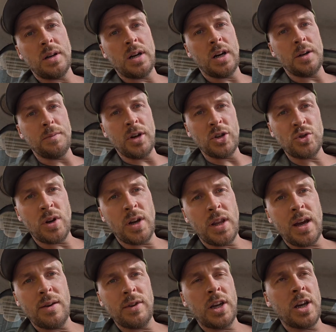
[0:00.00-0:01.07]
I'd much rather
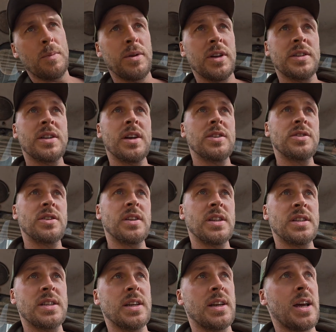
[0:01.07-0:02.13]
have a couple of tons of
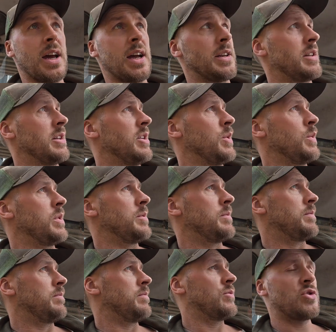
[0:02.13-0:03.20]
this in hand than I would
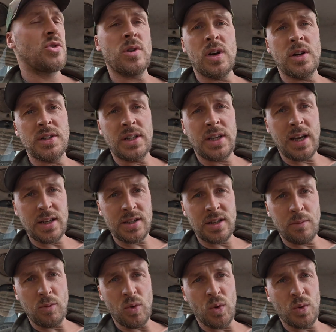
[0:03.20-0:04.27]
trying to get
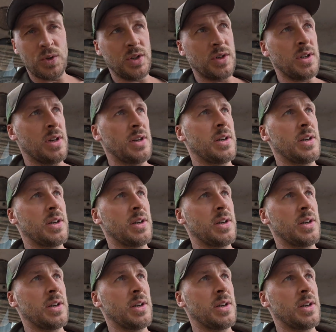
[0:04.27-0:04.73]
some ordered